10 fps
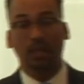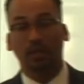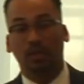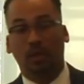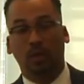
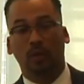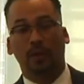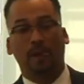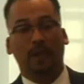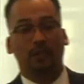So
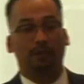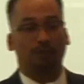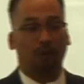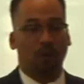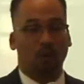the
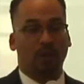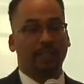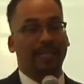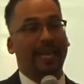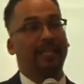
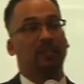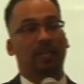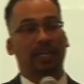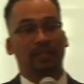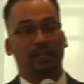
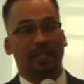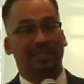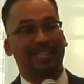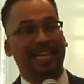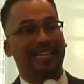401k
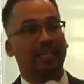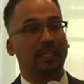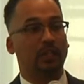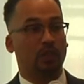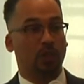is
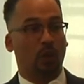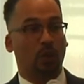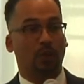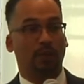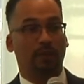technically a
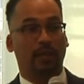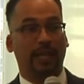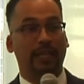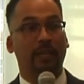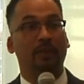joke.
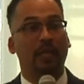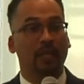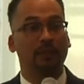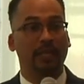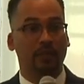And
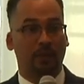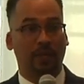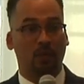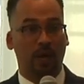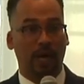let me
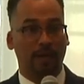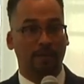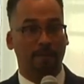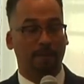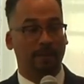explain why.
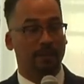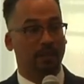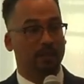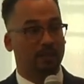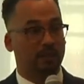
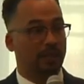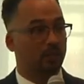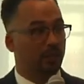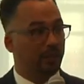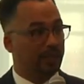Because
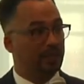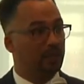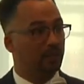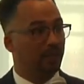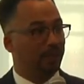sometimes we make
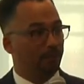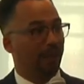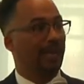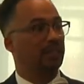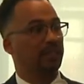these
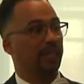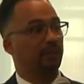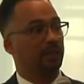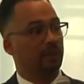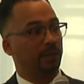brash
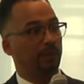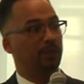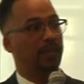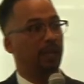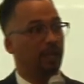statements and people
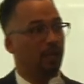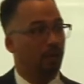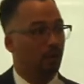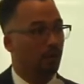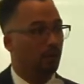say,
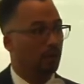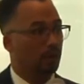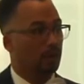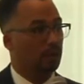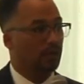well,
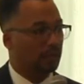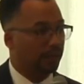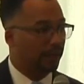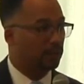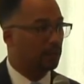
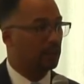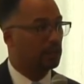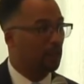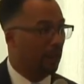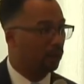Dr. Anderson,
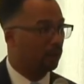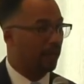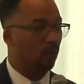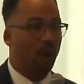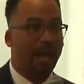expound on
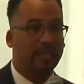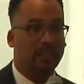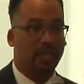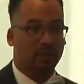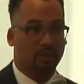that. Why is
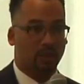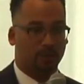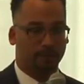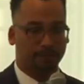that a joke?